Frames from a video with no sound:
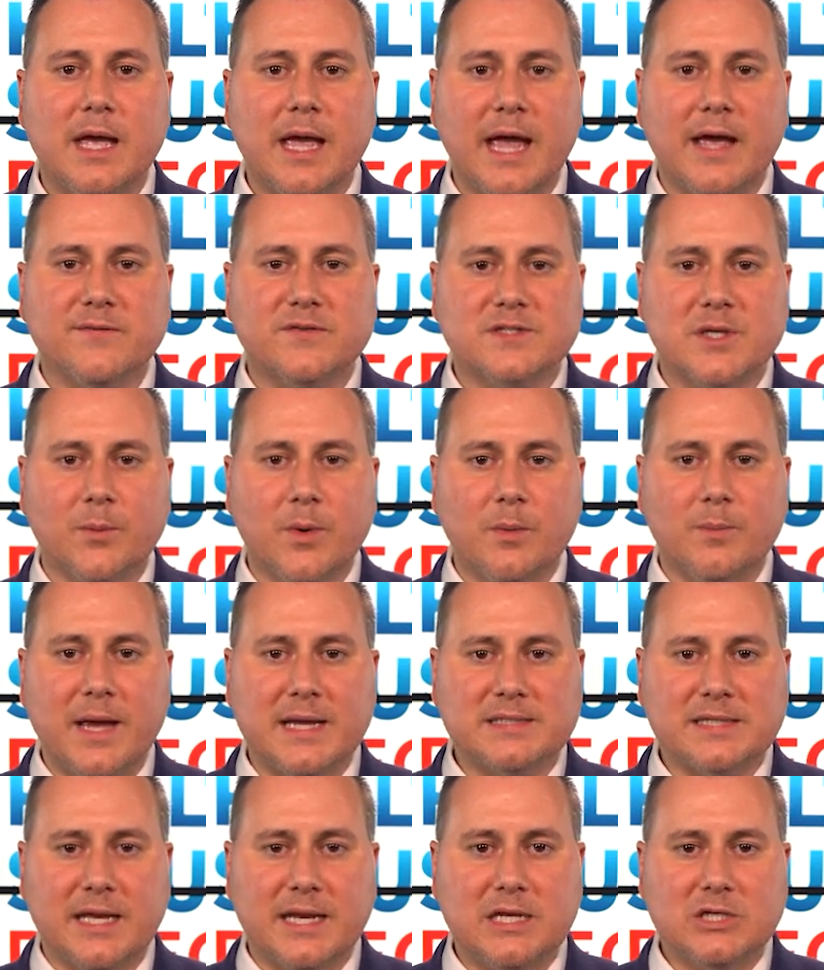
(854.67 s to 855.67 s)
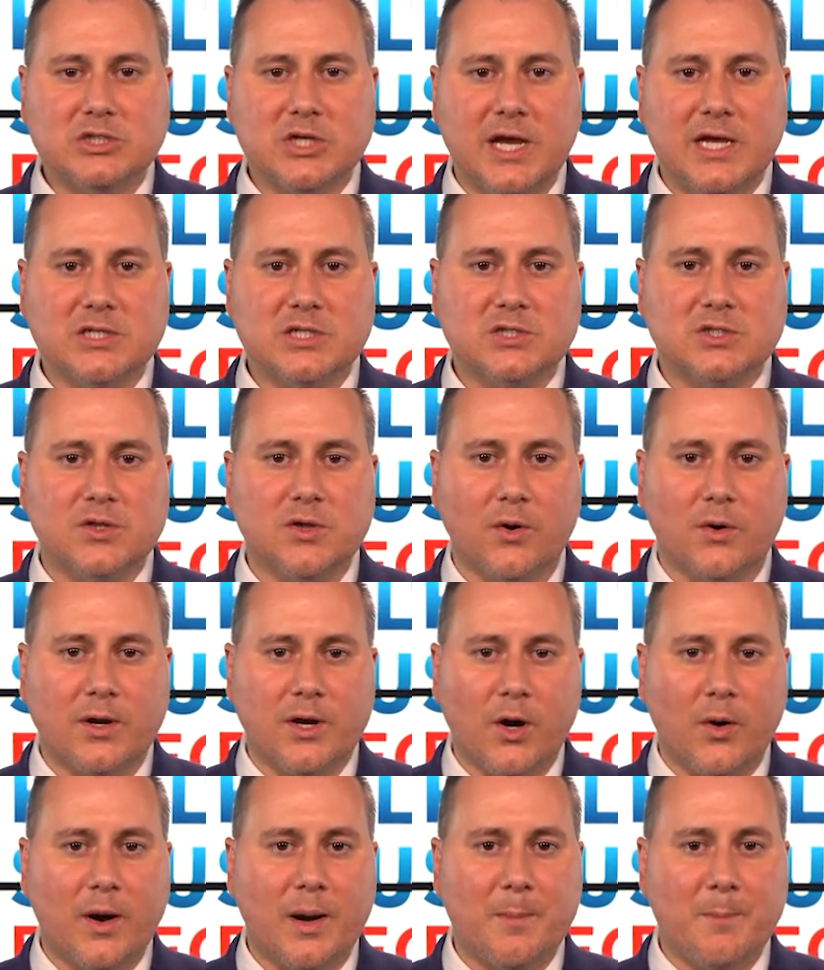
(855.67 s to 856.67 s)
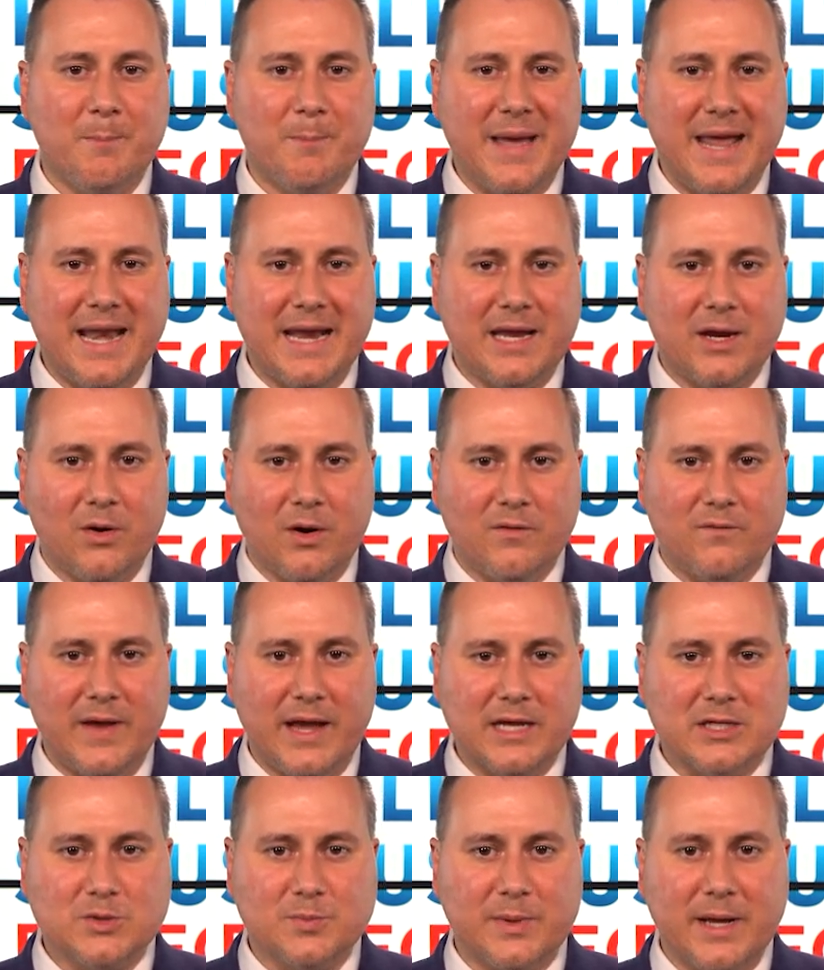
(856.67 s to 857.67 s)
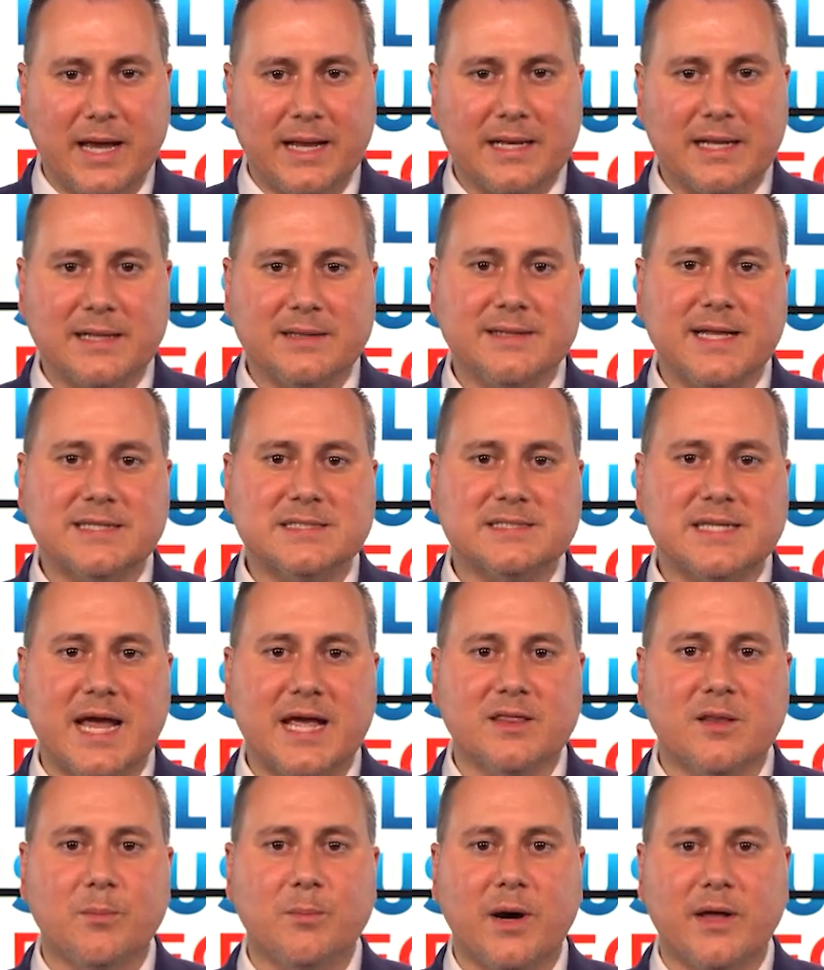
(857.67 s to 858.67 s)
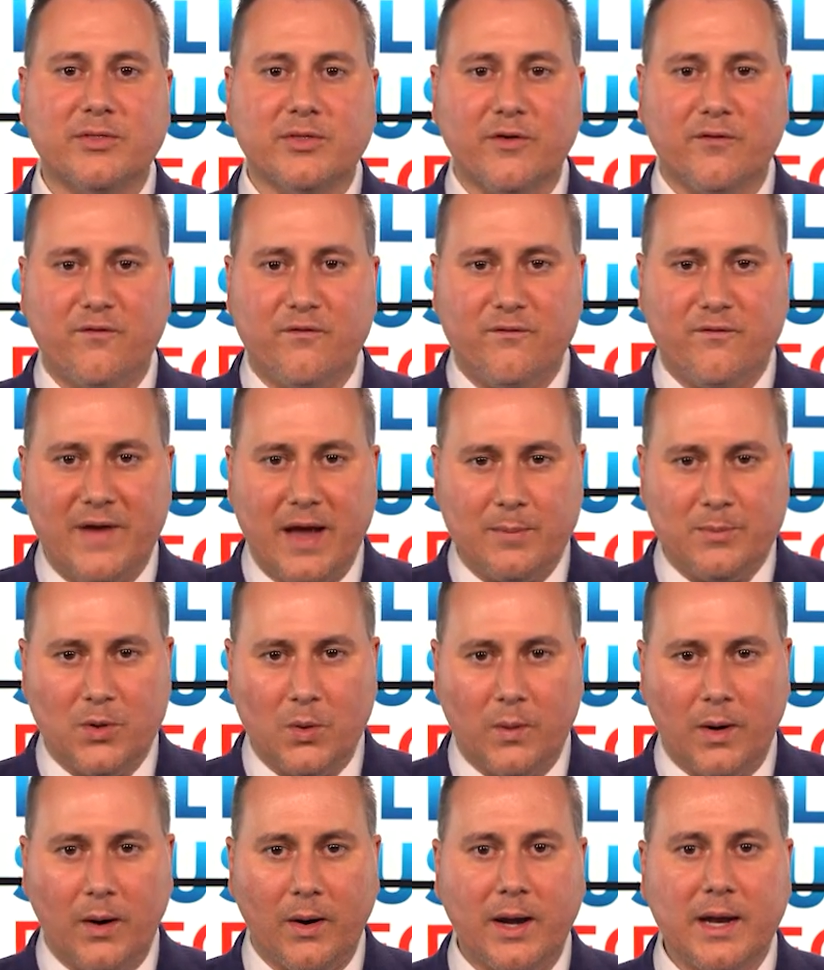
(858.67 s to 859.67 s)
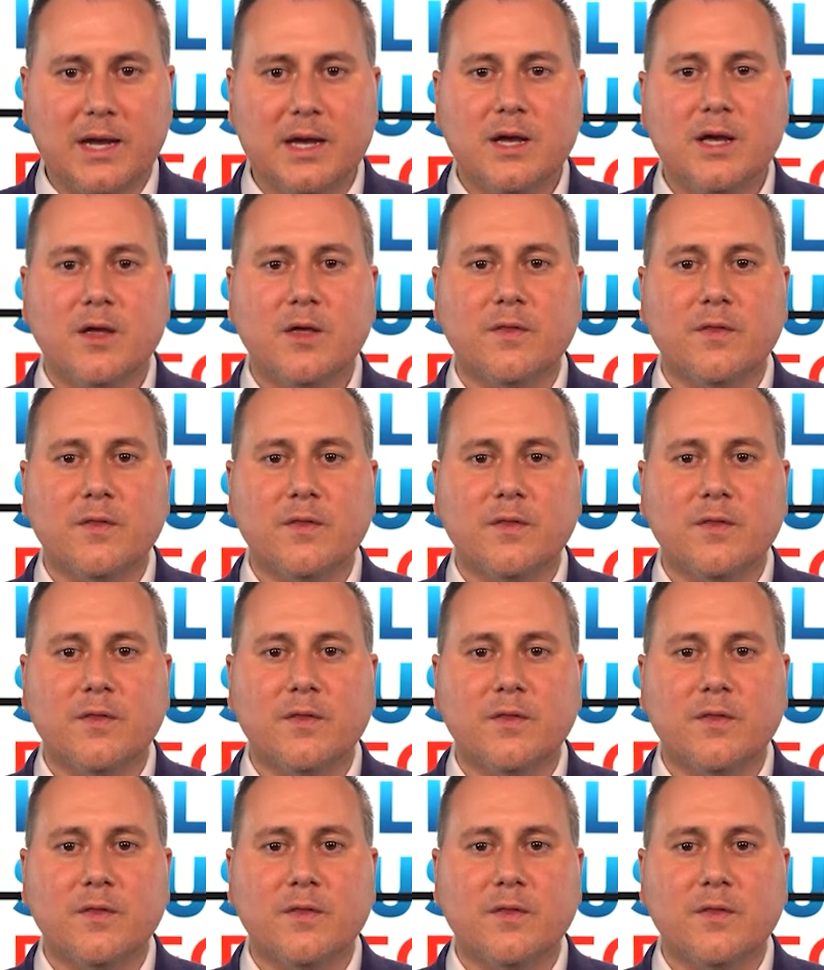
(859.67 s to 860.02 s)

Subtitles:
If someone makes any changes to their current Medicare Advantage plan, let's say in the month of February,